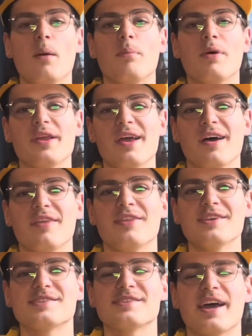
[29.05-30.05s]
But yeah,
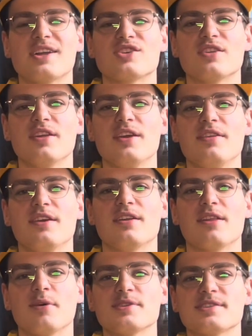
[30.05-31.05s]
this is actually the
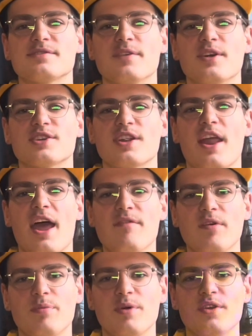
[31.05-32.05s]
closest version ever
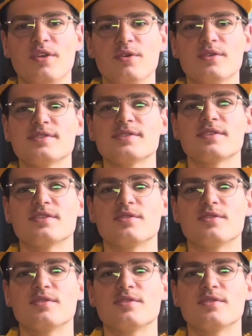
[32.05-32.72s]
produced